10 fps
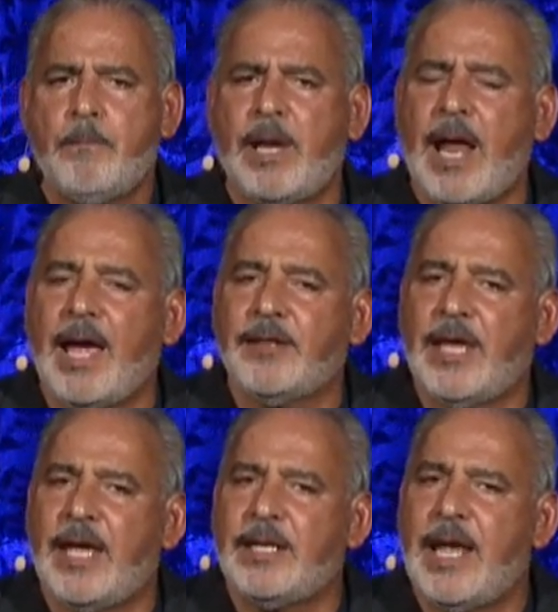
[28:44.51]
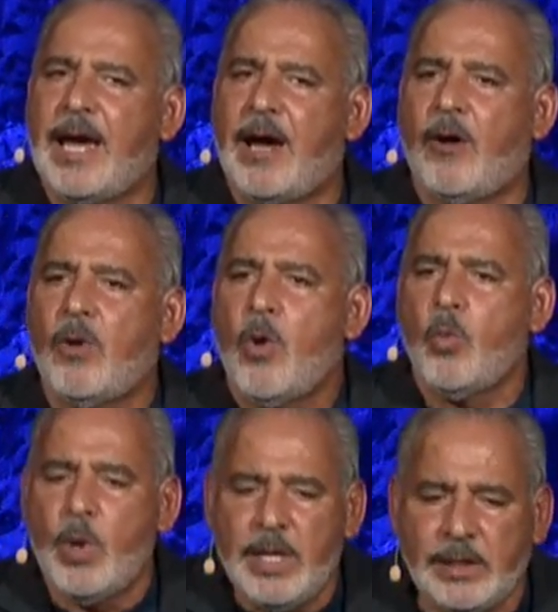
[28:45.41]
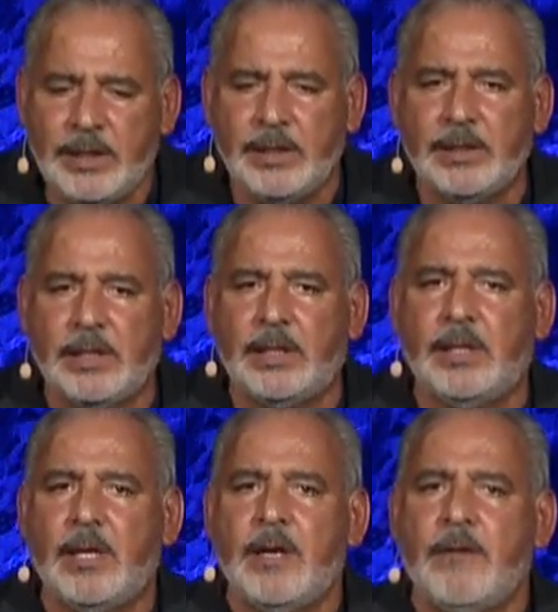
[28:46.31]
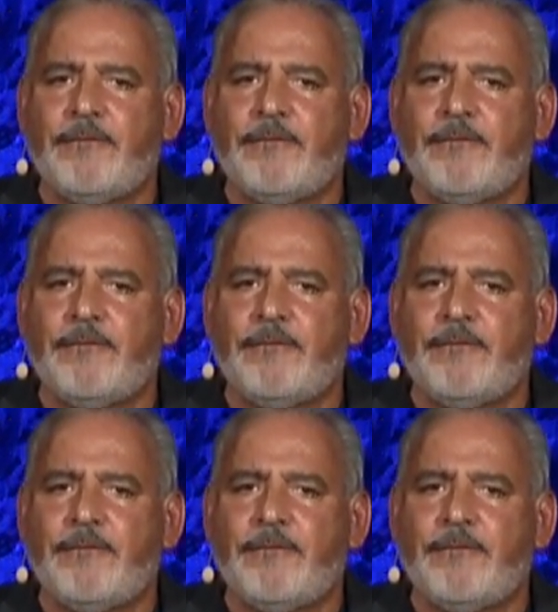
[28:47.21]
but I then now willingly